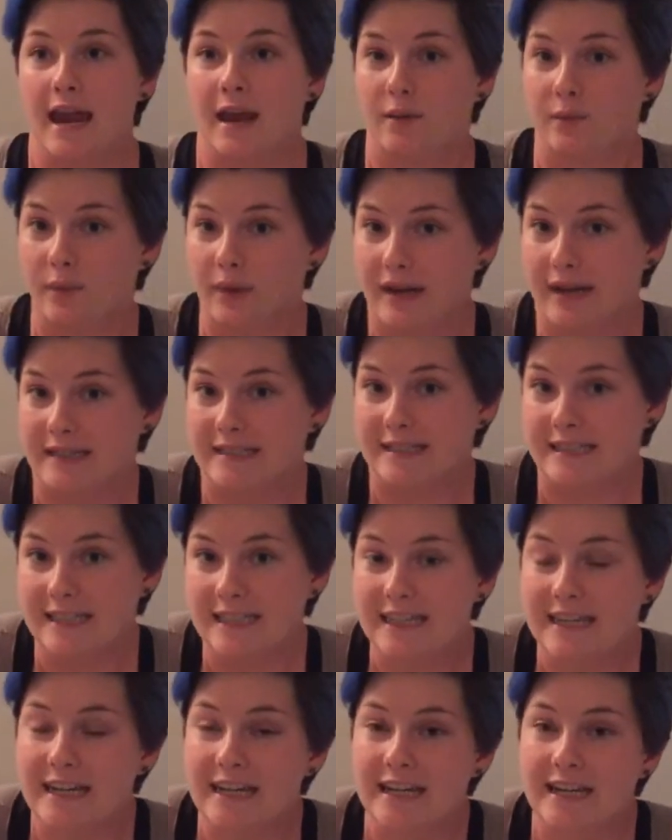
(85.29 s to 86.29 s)
And when I
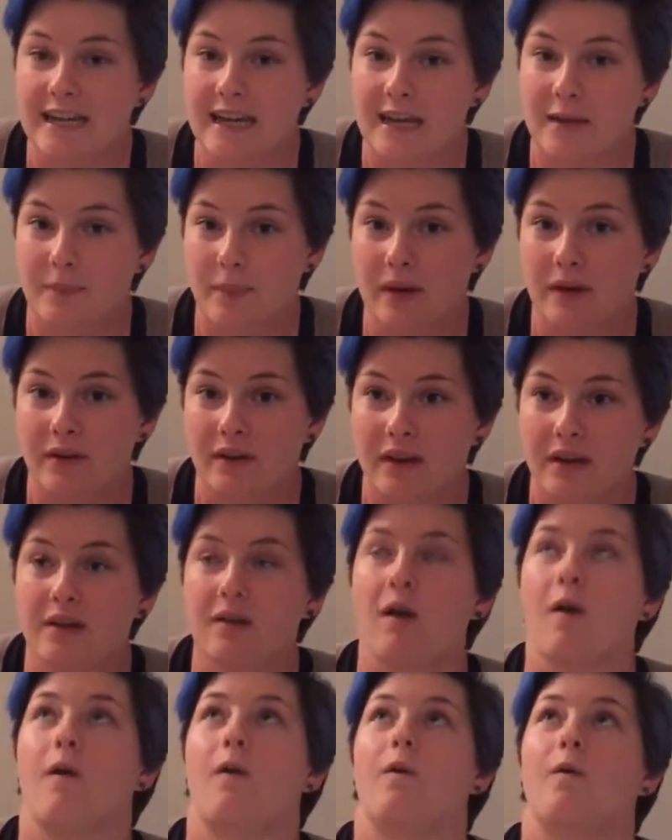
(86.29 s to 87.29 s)
did get a period,
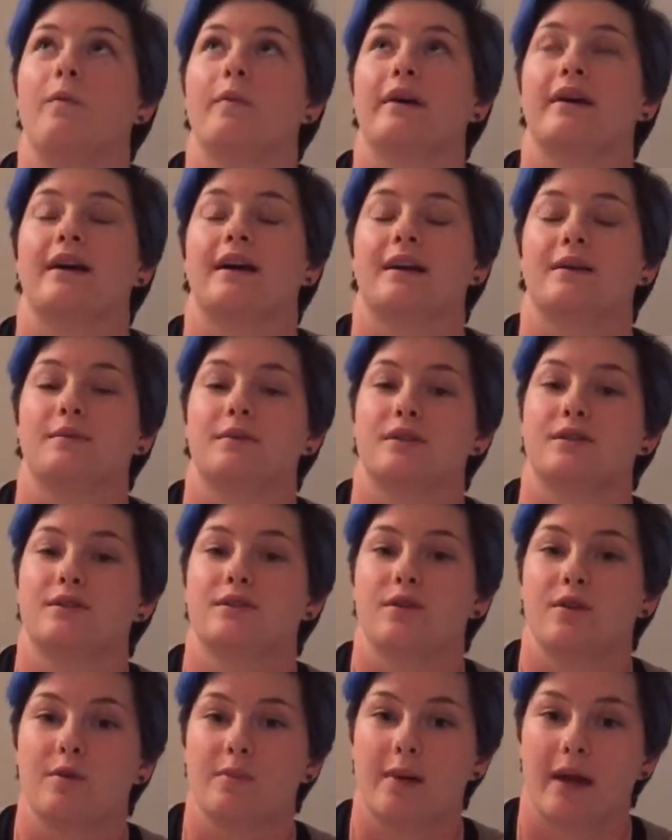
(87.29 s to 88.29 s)
oh my god, it was
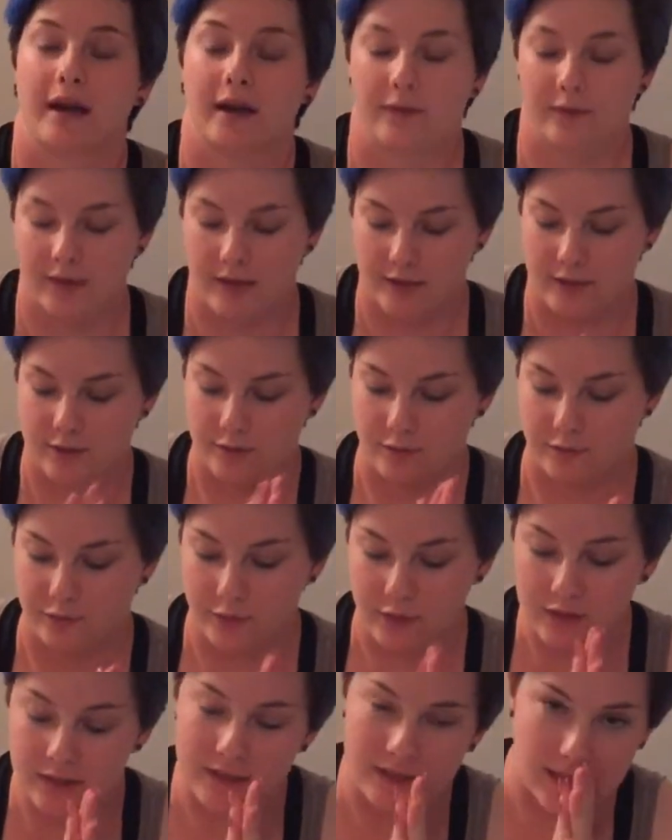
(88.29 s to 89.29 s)
so bad. Okay, so
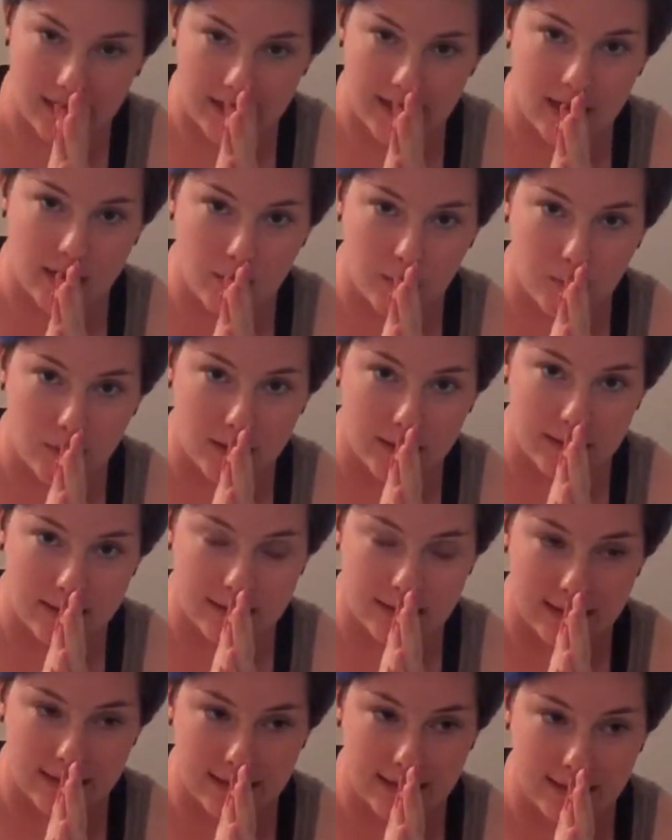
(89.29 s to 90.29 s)
first thing
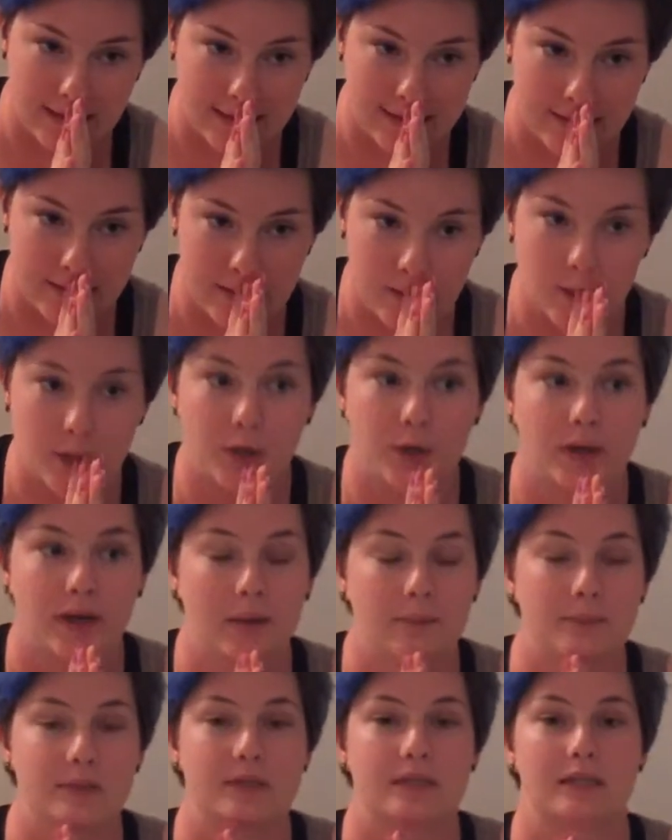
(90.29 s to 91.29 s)
was these
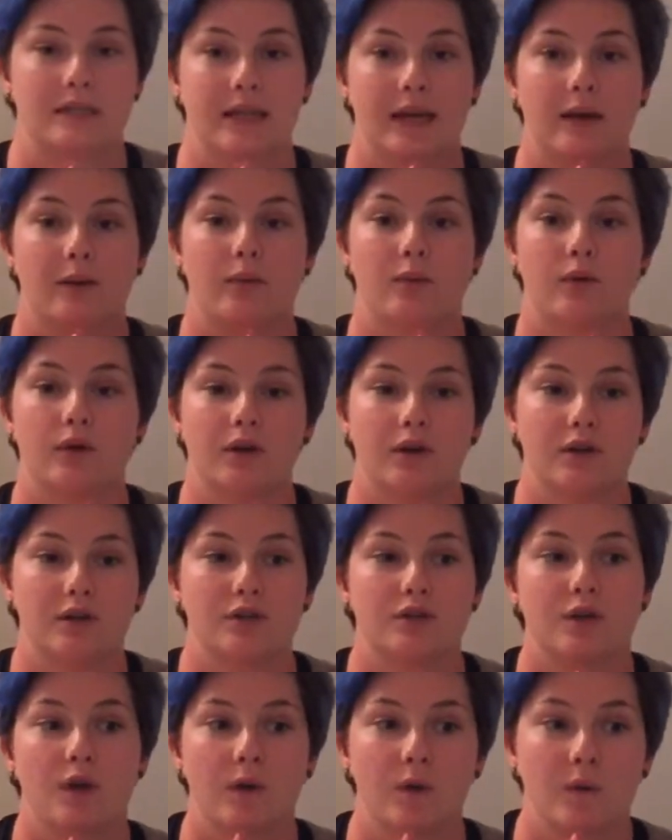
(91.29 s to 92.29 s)
cramps that were
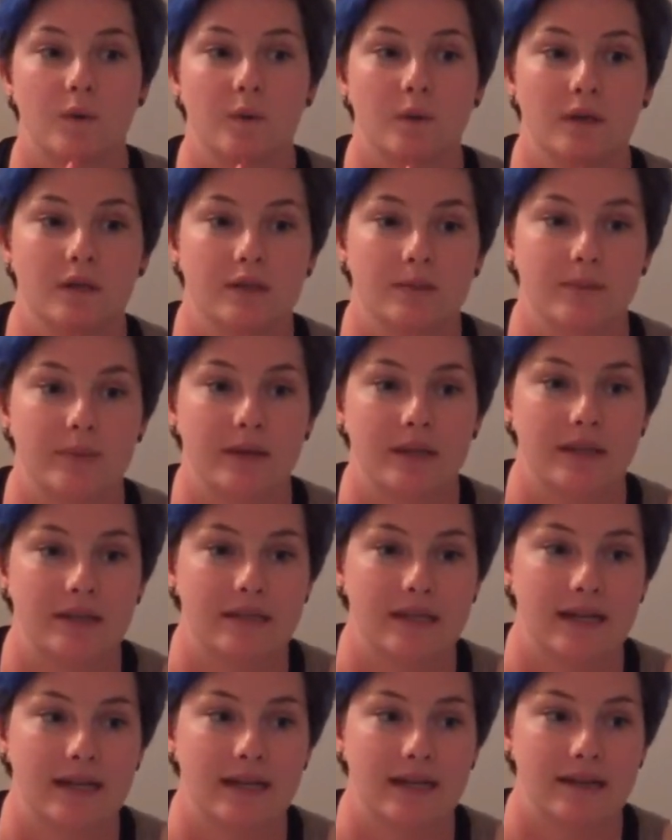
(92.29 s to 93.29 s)
so
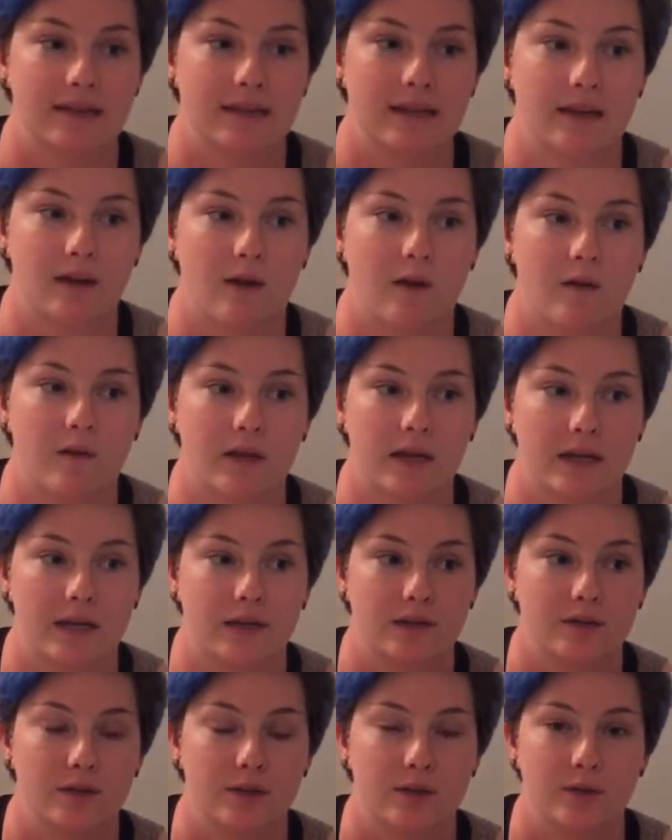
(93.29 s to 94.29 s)
debilitating that all I
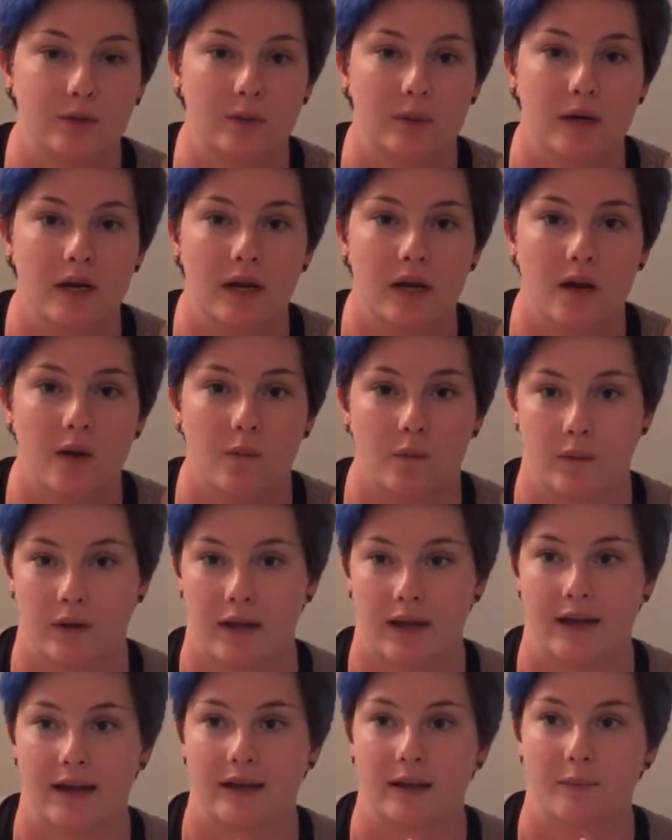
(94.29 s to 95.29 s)
could do when
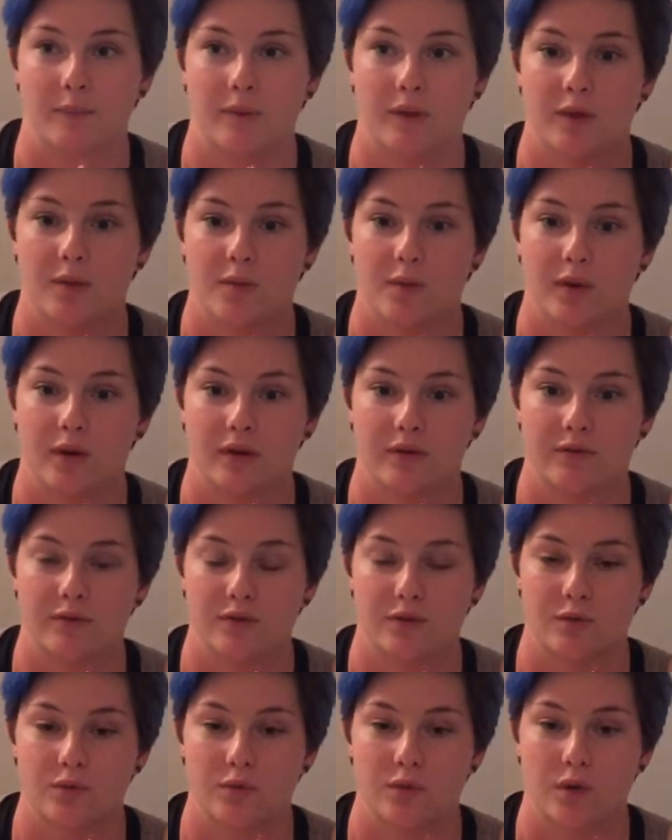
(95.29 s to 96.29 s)
I got up in the morning
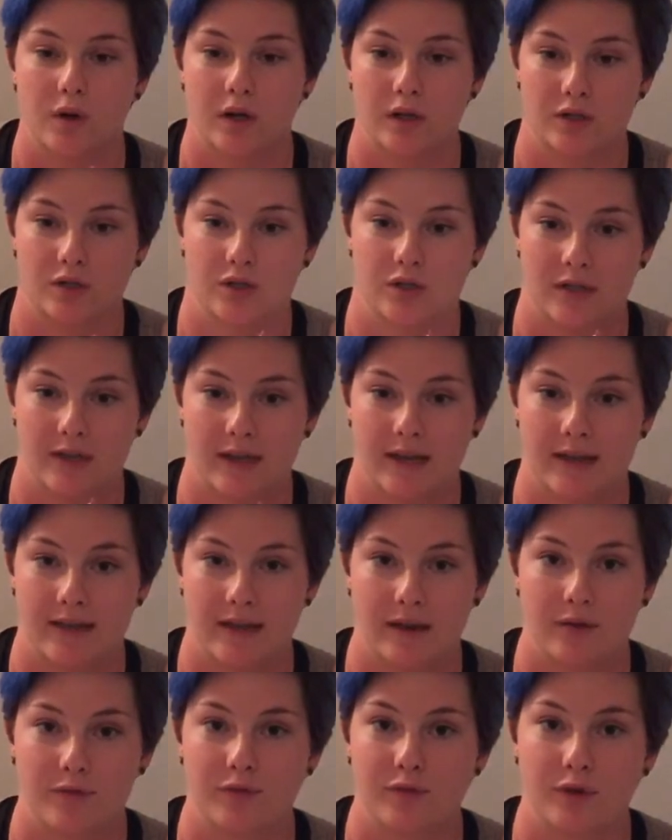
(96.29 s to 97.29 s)
for school is just lay
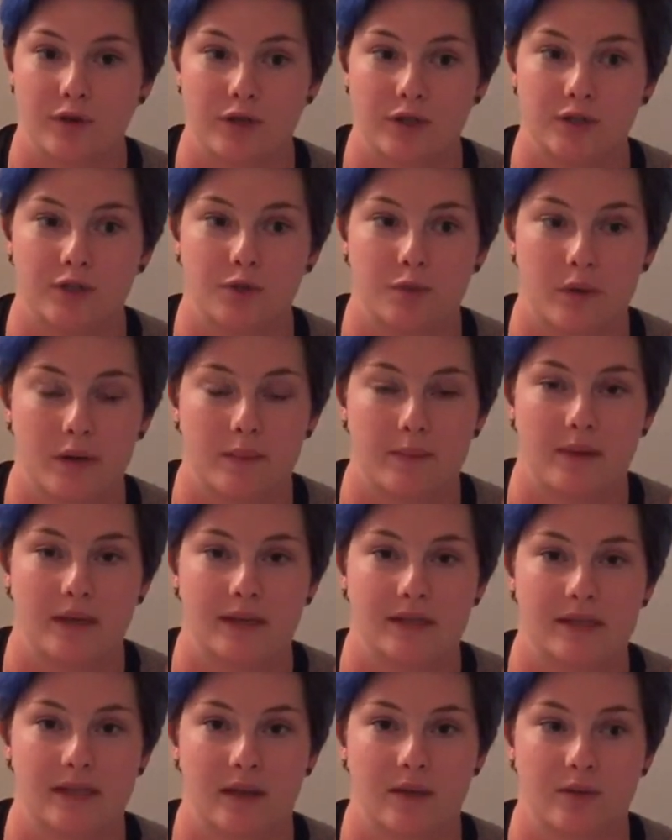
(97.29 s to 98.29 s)
there for a good 20
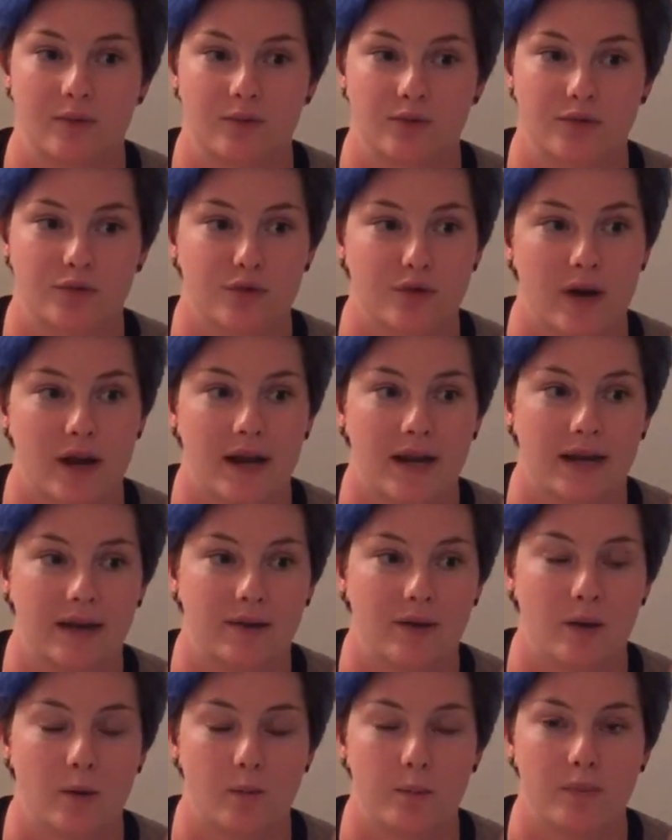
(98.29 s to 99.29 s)
minutes and try
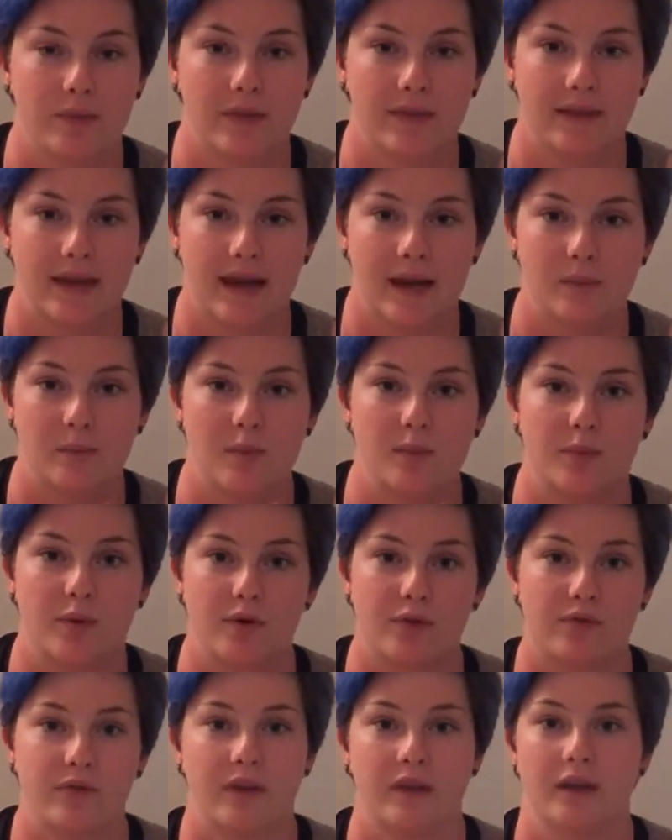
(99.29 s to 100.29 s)
and hope that the
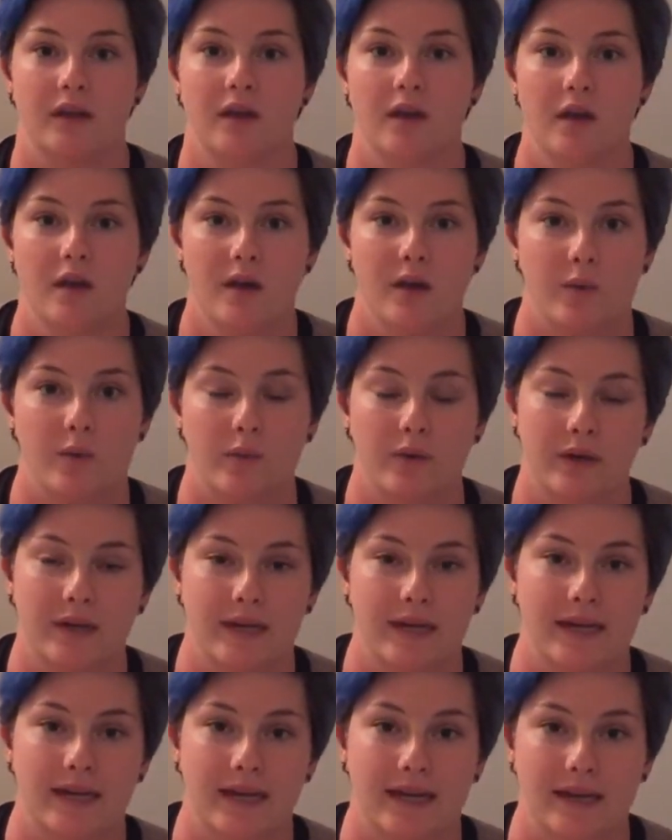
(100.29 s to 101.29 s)
ibuprofen would
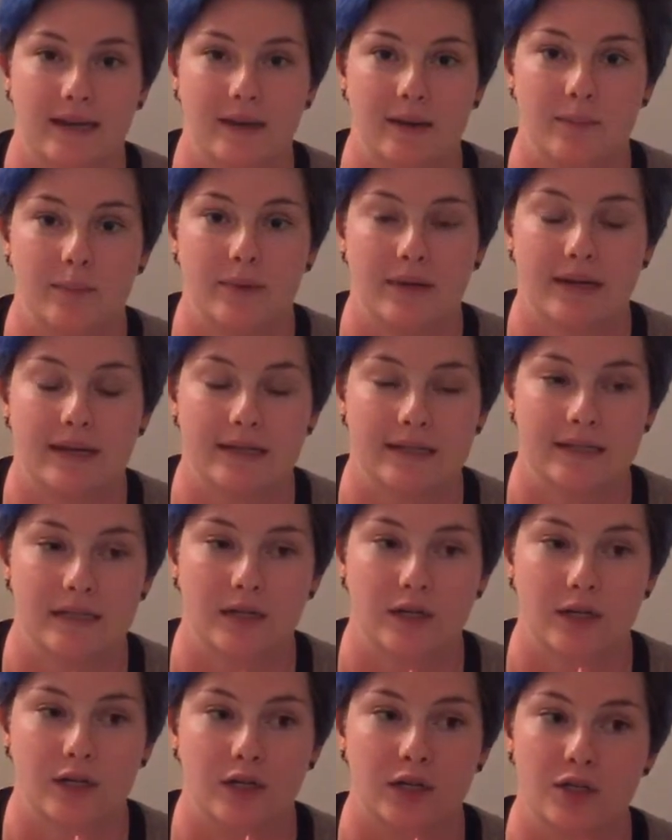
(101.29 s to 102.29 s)
kick in because
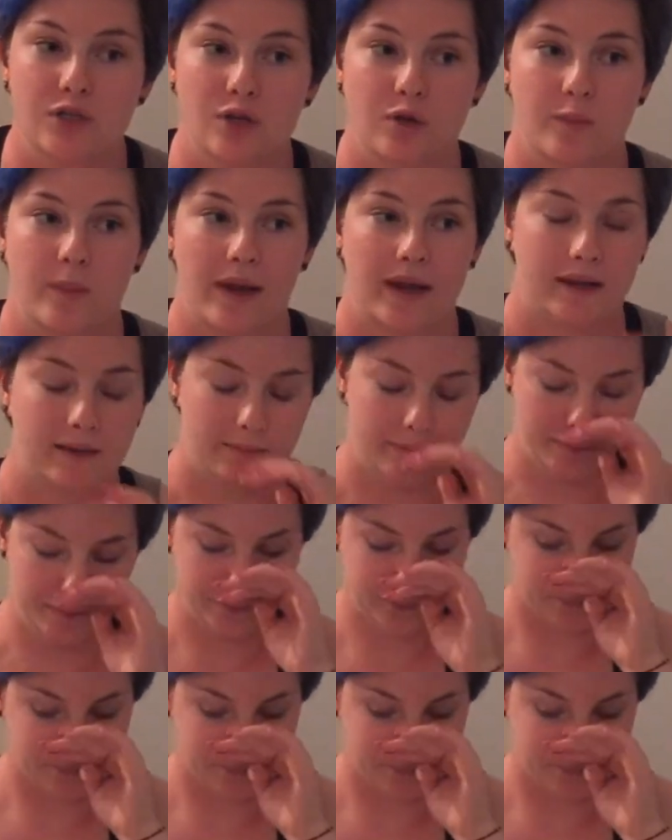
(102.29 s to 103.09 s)
it hurt so bad.